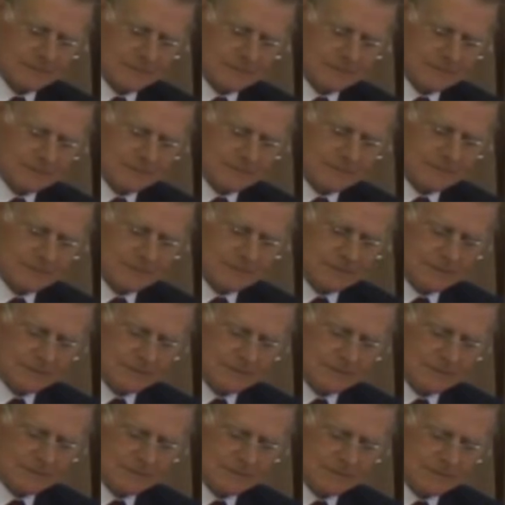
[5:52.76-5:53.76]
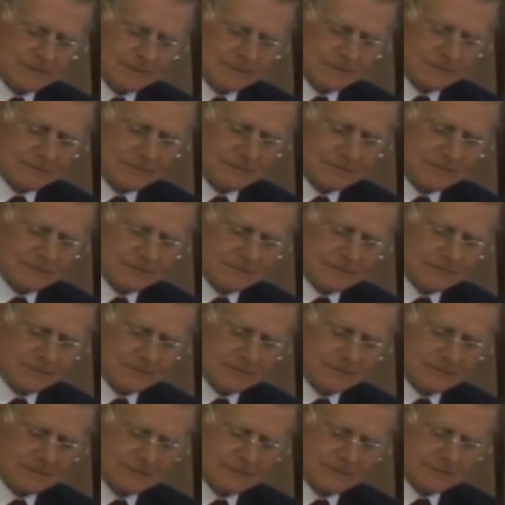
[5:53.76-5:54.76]

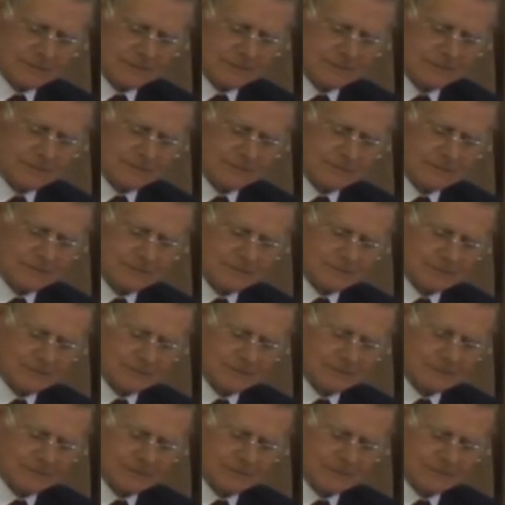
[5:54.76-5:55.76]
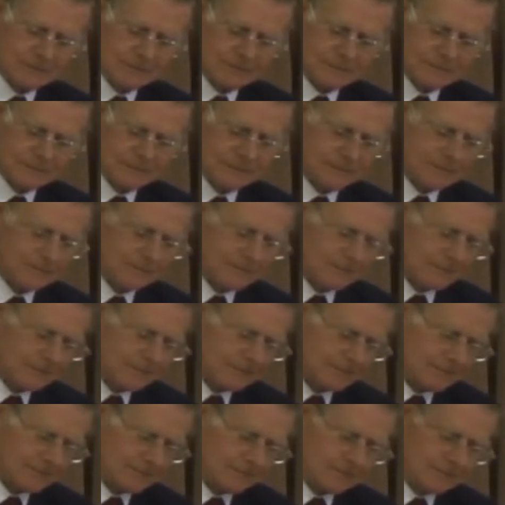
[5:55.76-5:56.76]

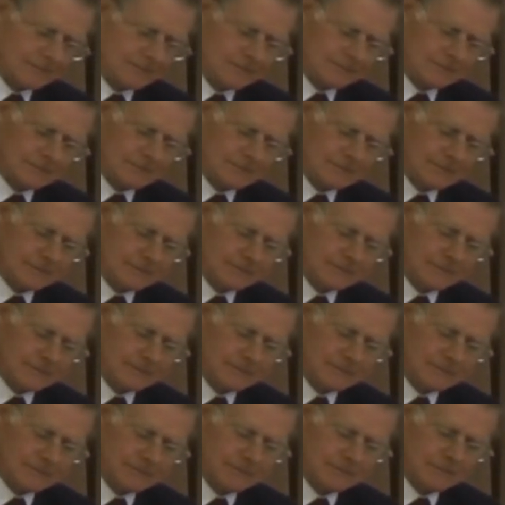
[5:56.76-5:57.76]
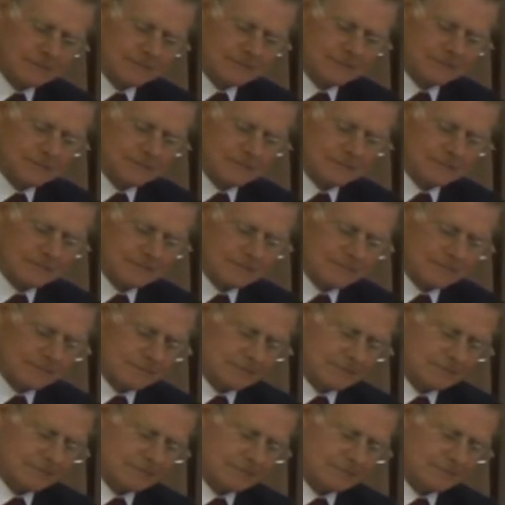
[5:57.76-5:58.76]

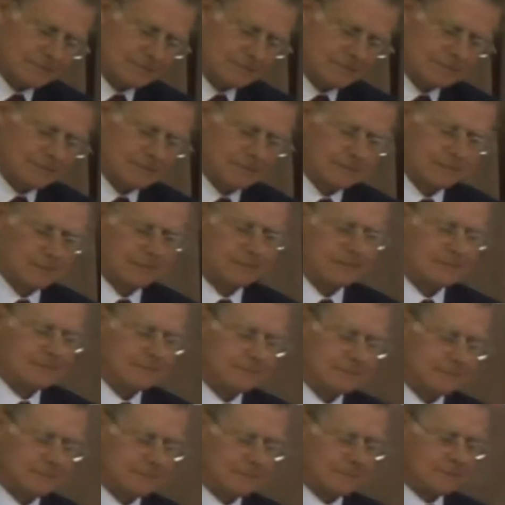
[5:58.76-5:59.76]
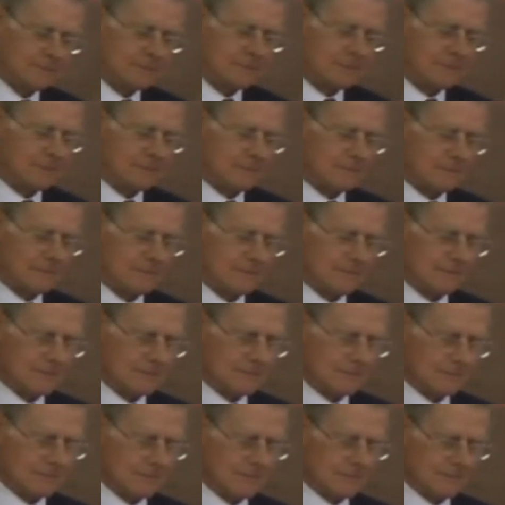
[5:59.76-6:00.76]
[no speech]